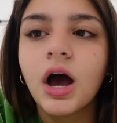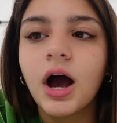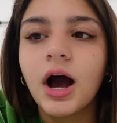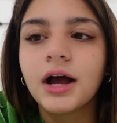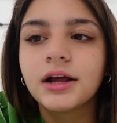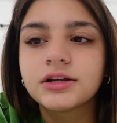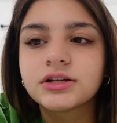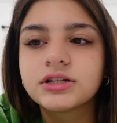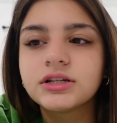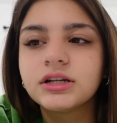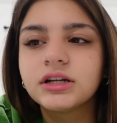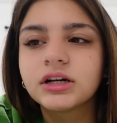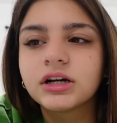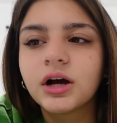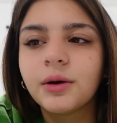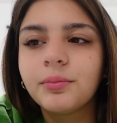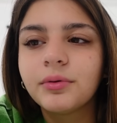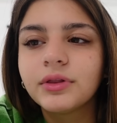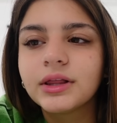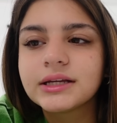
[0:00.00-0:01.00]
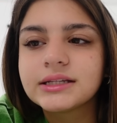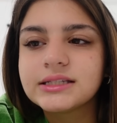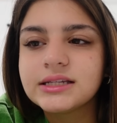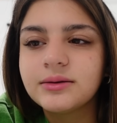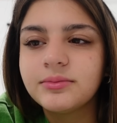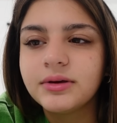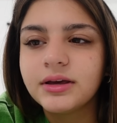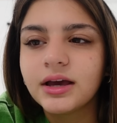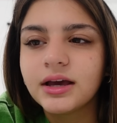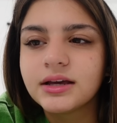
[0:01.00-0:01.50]
I just need a couple, like,
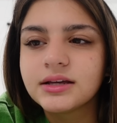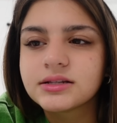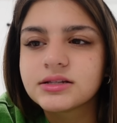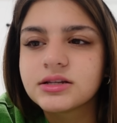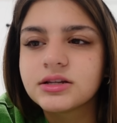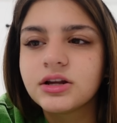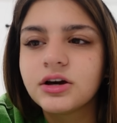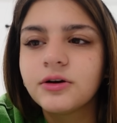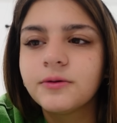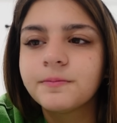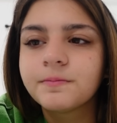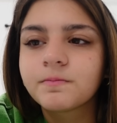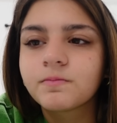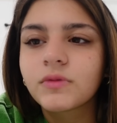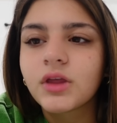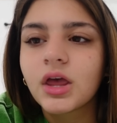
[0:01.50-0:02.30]
DBAs, you know?